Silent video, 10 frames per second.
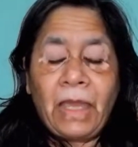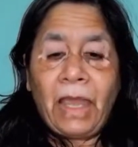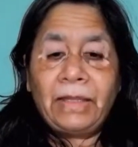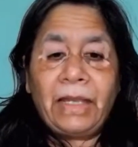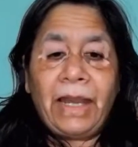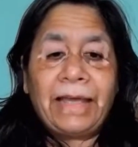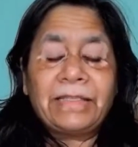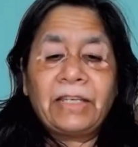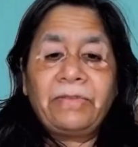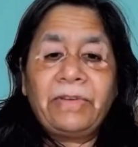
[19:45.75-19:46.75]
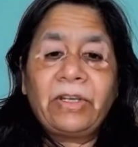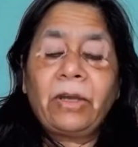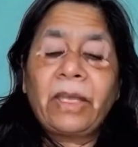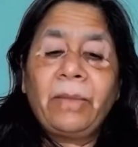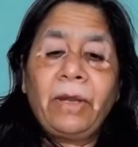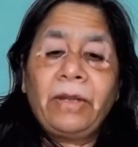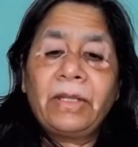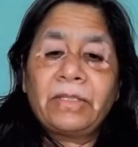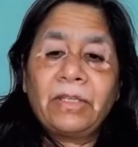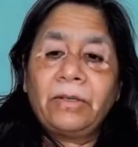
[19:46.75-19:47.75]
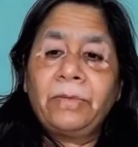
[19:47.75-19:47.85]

And the last thing we were talking about is,